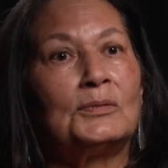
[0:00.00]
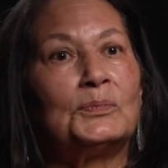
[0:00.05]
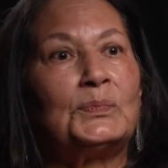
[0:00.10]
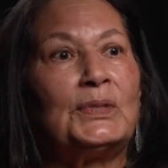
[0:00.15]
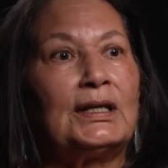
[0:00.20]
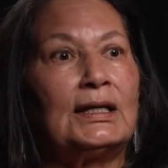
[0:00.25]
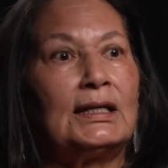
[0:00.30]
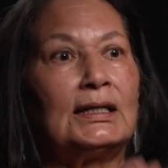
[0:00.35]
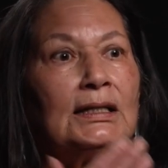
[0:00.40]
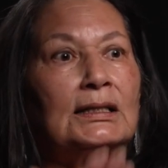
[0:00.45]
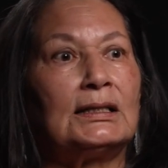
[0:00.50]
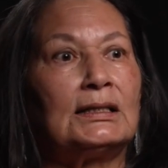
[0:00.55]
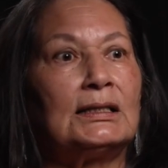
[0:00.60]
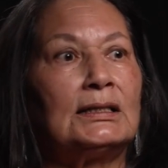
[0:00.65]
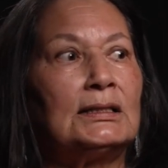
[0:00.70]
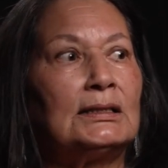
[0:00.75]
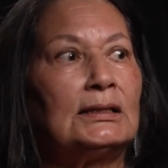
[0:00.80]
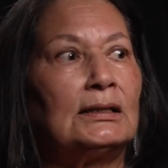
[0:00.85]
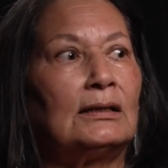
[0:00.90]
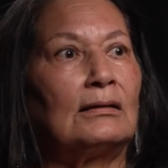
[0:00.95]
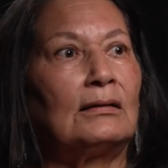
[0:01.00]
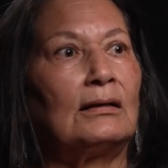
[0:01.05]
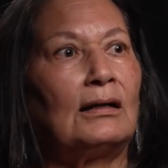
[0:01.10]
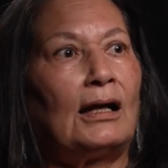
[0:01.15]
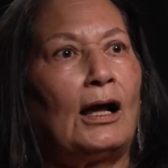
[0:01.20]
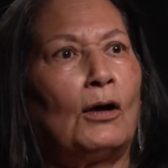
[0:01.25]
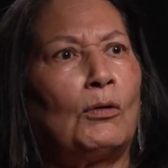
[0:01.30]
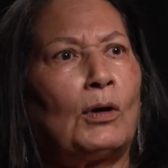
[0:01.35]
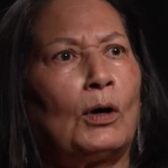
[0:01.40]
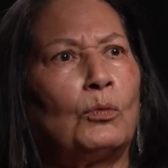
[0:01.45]
being,
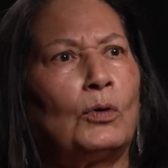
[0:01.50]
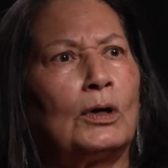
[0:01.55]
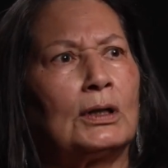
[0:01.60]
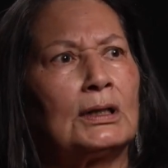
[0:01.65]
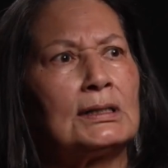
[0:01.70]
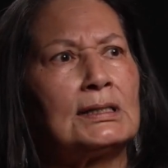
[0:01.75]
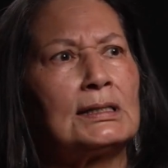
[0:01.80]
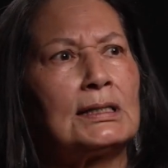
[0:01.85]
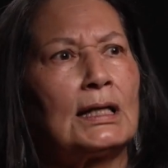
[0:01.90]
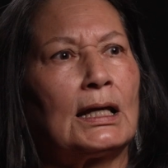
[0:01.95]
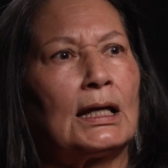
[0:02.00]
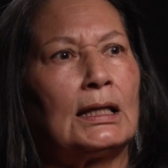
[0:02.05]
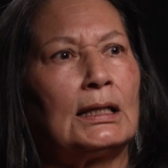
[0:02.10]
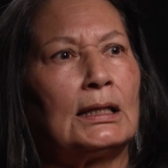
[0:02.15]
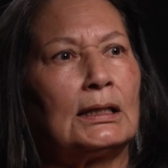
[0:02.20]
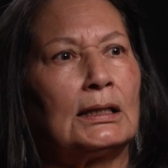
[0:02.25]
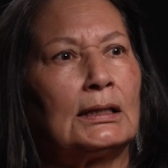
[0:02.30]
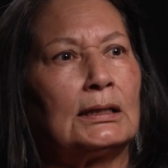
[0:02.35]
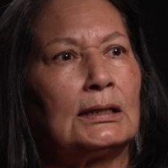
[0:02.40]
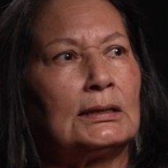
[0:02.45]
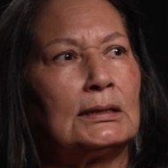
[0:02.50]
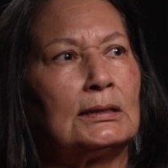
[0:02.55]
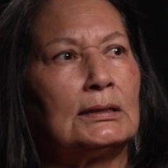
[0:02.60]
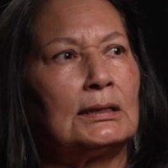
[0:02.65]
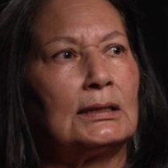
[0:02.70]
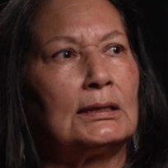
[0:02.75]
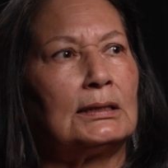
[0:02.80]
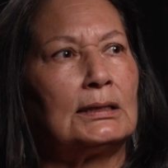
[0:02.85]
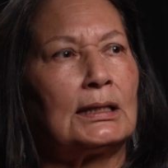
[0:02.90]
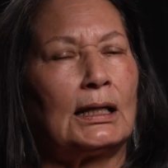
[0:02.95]
how I want to say,
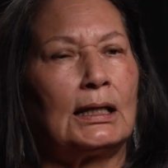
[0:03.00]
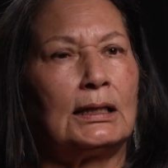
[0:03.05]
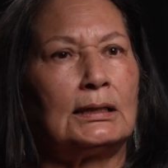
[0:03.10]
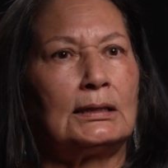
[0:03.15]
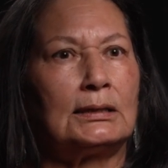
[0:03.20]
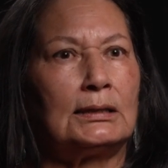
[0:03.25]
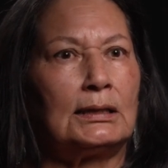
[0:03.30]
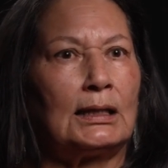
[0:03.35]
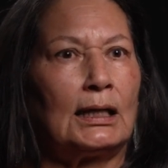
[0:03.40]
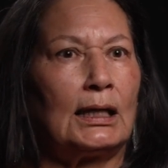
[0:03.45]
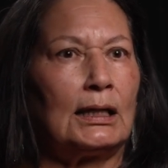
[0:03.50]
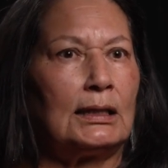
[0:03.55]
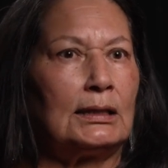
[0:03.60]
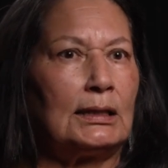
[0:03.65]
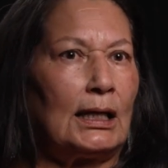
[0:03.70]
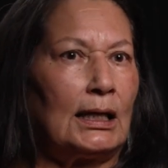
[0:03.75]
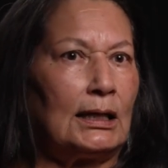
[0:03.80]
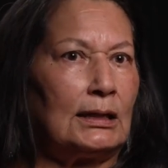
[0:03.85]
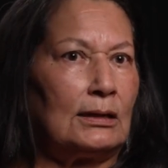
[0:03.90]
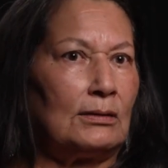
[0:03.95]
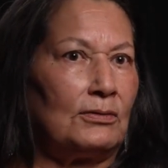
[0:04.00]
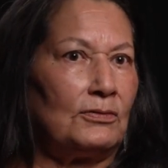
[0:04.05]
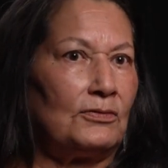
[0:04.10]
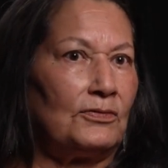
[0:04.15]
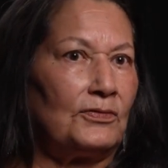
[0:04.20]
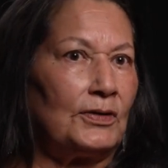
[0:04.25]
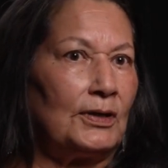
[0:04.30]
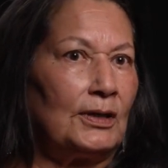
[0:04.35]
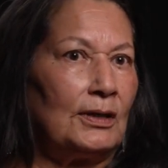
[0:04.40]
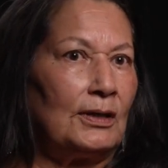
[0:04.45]
the day-to-day Native
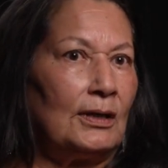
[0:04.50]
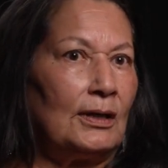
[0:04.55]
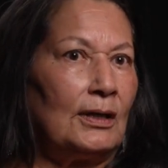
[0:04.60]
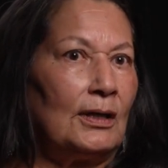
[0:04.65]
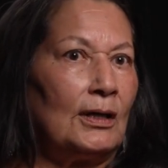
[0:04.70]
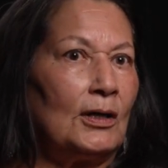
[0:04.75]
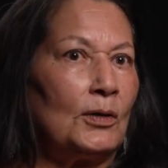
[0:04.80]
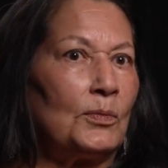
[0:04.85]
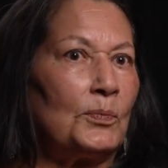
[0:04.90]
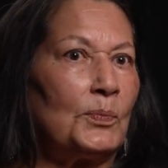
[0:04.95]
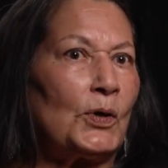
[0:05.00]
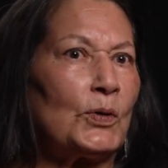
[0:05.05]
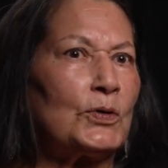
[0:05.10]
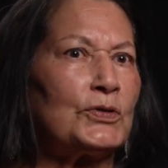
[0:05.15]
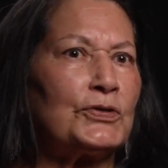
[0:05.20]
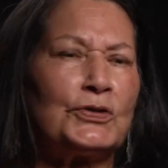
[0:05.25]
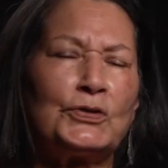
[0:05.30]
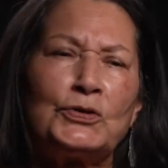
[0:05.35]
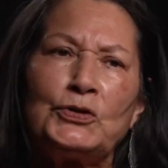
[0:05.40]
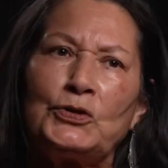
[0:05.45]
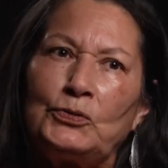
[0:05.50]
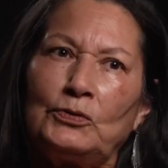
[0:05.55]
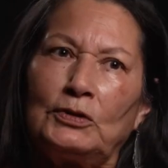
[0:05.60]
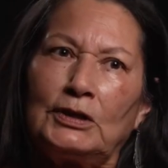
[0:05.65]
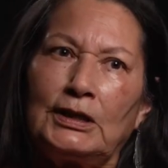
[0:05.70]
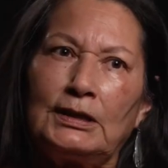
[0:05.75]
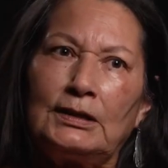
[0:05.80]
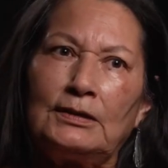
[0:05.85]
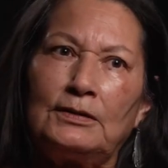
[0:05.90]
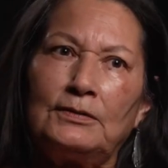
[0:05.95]
person who
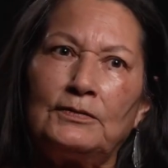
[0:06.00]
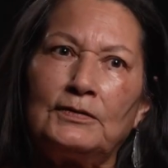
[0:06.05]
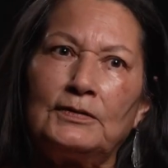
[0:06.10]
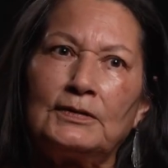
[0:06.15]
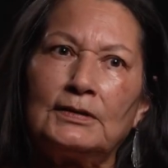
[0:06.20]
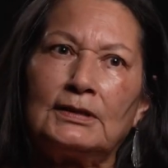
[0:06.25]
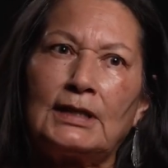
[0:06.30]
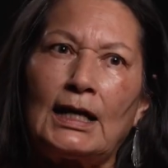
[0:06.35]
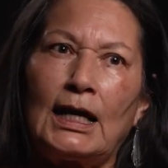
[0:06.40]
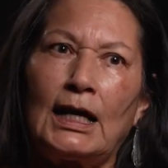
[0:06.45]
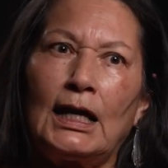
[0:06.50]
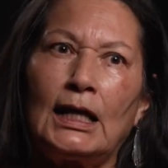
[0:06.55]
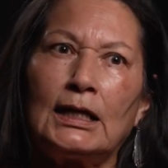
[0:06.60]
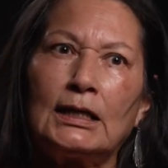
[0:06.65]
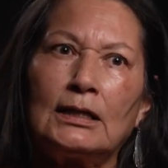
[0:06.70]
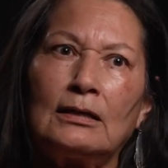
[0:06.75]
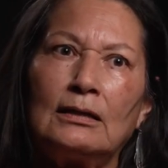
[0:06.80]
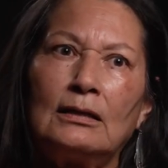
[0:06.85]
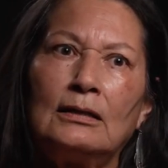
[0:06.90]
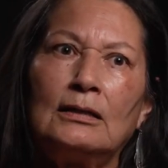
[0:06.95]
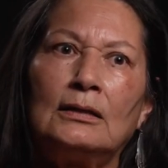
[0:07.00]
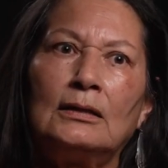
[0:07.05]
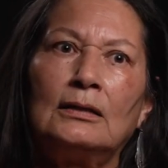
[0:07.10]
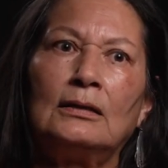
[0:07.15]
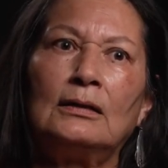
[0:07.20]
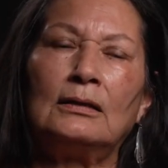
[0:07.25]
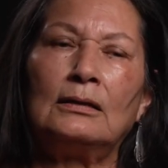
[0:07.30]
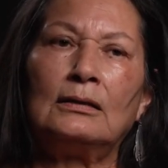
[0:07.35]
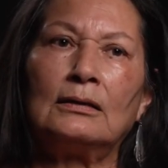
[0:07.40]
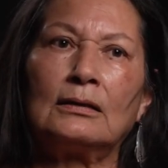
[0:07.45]
lives that
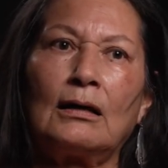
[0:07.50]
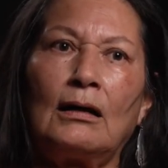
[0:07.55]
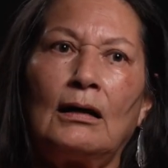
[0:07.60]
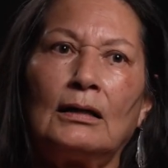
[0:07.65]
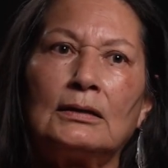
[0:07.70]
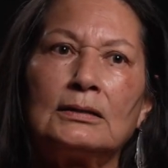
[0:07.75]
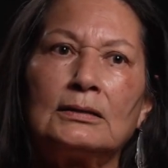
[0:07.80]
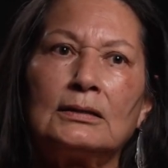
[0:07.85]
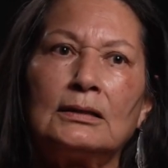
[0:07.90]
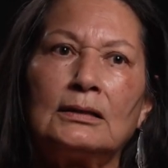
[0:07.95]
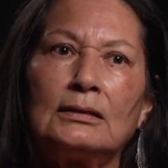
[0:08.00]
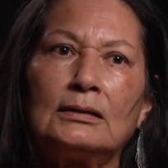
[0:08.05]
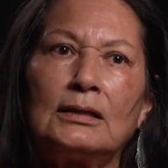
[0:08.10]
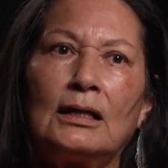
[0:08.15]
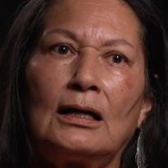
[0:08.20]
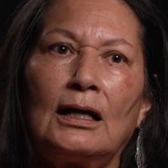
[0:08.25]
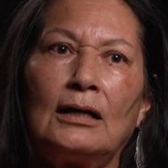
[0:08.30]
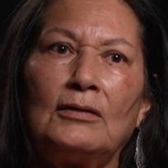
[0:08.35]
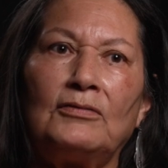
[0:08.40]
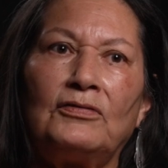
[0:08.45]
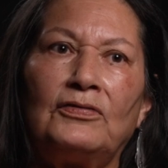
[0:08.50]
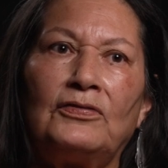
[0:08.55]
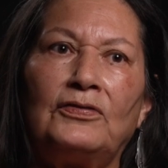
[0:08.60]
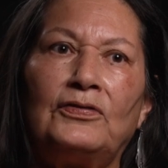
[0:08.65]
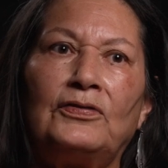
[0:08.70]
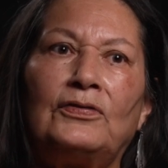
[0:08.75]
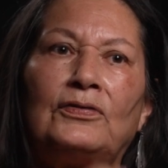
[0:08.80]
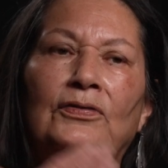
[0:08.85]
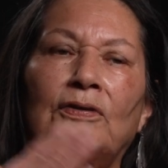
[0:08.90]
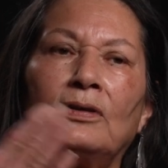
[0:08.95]
constant
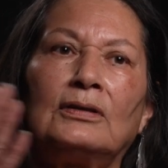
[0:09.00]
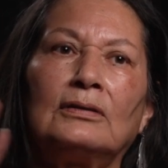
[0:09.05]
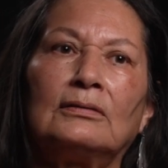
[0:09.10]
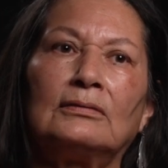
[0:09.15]
life